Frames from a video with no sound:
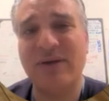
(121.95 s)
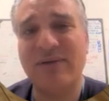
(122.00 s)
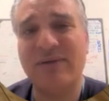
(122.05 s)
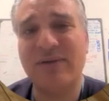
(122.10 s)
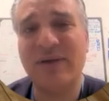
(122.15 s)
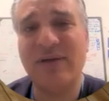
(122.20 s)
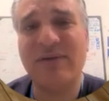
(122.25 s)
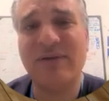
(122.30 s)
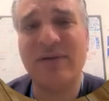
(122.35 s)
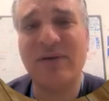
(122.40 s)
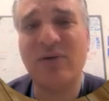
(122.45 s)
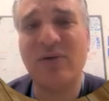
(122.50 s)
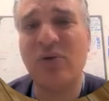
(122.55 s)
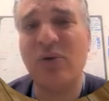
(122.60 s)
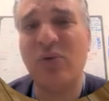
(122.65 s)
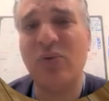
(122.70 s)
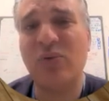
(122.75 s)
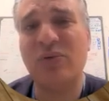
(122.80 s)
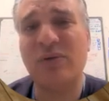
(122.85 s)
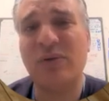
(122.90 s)
These
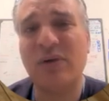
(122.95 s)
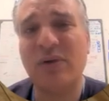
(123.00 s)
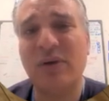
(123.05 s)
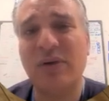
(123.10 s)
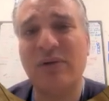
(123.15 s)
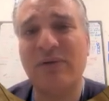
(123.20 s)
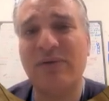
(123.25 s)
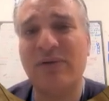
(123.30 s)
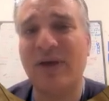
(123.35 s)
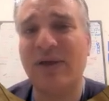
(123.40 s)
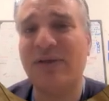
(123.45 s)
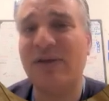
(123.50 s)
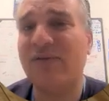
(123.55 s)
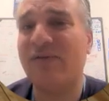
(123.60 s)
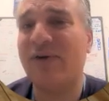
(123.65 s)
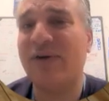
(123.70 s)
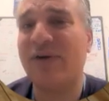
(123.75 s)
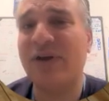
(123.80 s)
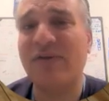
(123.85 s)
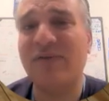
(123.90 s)
include the
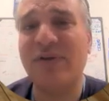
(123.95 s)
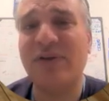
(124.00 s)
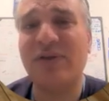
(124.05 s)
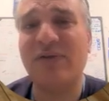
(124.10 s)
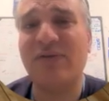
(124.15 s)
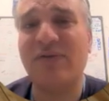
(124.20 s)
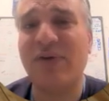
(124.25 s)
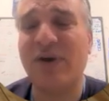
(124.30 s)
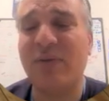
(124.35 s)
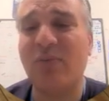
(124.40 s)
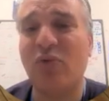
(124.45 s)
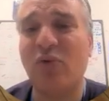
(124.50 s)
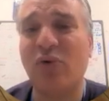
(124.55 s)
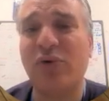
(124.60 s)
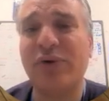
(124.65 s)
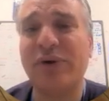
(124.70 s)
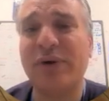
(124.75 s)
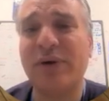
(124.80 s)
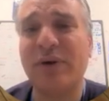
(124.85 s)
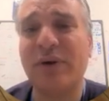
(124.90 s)
Never Event
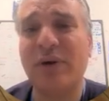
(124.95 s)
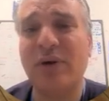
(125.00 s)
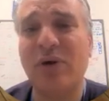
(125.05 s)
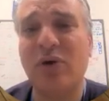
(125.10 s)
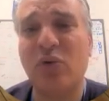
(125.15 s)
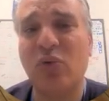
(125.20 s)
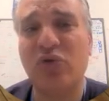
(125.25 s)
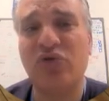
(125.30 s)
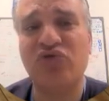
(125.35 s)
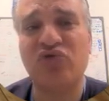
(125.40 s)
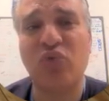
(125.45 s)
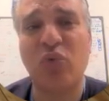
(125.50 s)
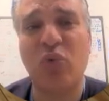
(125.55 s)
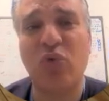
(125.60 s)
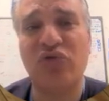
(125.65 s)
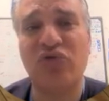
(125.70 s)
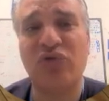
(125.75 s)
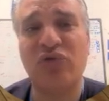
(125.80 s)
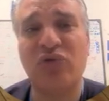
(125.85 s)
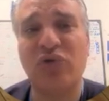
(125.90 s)
Framework, which
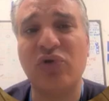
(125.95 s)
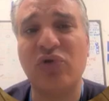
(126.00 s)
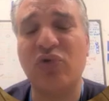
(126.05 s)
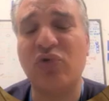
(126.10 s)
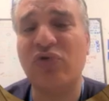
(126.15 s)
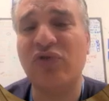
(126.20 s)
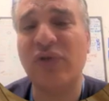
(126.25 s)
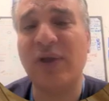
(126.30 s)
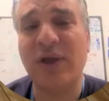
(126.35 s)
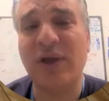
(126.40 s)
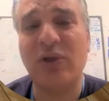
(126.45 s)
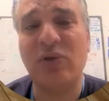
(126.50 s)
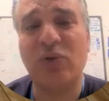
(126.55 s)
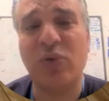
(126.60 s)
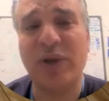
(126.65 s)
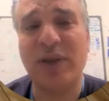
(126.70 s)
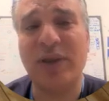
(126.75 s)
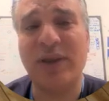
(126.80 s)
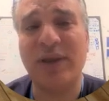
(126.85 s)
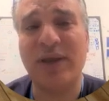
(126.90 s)
was introduced in
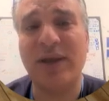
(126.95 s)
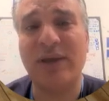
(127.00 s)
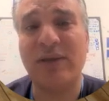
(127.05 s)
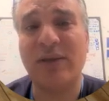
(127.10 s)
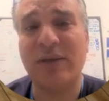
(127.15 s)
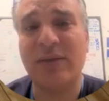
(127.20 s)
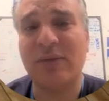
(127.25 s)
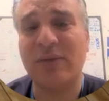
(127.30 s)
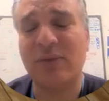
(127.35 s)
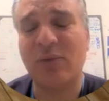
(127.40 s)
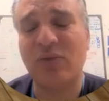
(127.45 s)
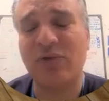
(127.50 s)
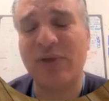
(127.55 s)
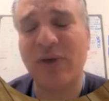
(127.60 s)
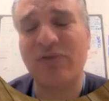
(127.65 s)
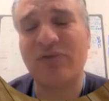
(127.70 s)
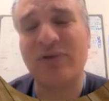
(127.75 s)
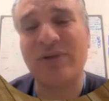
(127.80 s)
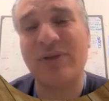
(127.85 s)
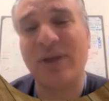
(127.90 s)

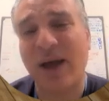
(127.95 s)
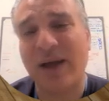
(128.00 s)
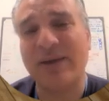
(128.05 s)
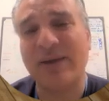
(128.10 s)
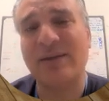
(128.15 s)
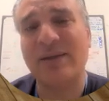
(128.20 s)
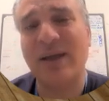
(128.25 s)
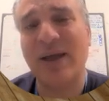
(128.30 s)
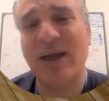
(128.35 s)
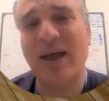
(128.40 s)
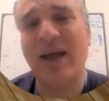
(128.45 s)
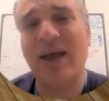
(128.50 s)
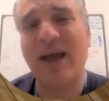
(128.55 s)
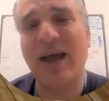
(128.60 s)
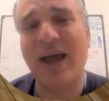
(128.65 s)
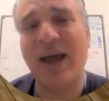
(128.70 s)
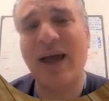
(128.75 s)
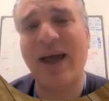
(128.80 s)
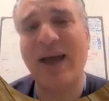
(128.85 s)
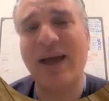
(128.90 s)
2009
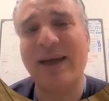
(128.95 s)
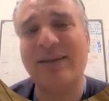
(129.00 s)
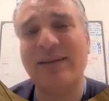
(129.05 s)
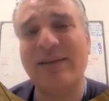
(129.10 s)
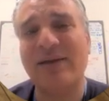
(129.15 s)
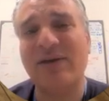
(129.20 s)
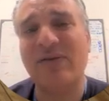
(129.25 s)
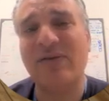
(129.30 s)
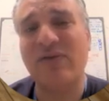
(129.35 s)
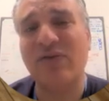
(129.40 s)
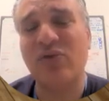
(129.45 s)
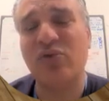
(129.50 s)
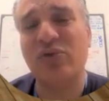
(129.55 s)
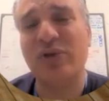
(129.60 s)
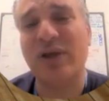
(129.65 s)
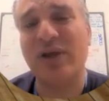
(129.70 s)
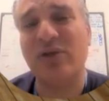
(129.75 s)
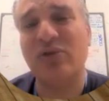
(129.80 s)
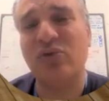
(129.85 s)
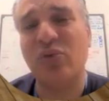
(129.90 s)
and reviewed
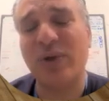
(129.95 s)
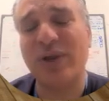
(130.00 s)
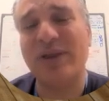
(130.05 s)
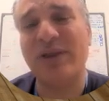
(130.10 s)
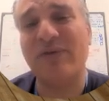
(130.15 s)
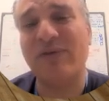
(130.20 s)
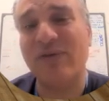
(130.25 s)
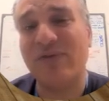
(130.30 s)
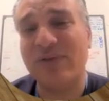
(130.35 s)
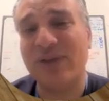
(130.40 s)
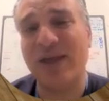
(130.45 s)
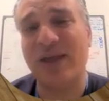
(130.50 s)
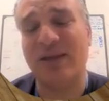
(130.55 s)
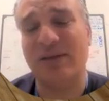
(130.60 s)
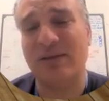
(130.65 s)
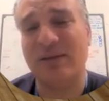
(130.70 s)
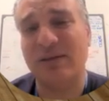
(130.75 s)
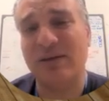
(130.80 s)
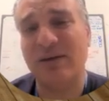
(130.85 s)
in 2015.